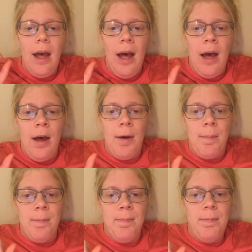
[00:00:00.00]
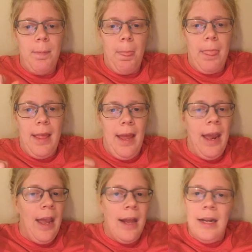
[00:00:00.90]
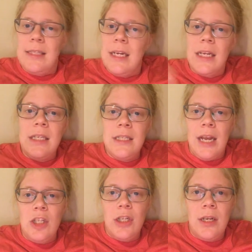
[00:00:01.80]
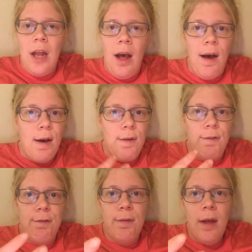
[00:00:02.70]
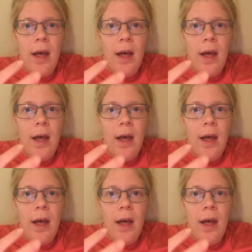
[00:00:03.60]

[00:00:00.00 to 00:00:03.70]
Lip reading: And it's an extension of